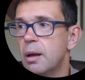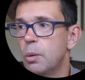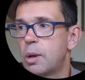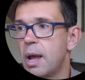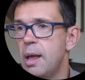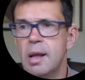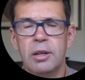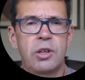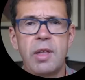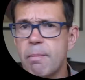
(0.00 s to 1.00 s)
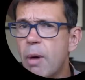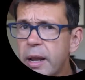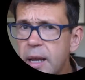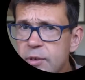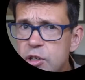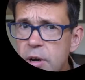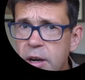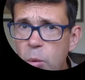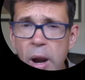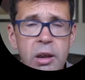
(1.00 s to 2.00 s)
Okay, so that might give a
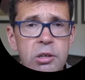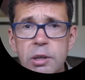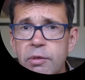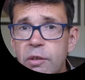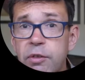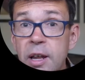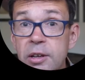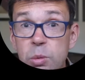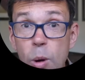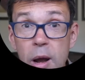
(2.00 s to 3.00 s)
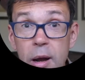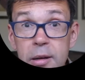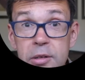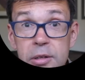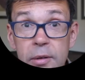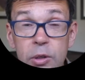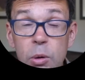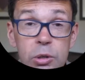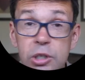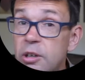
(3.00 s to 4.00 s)
trick away because if the finesse works, of
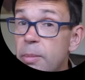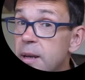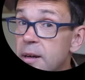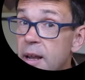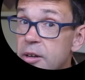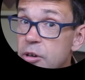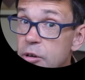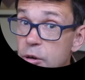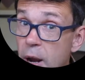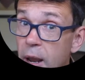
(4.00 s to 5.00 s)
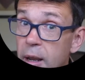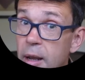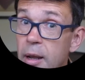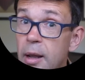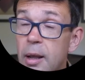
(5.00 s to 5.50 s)
course you'd have made an extra trick,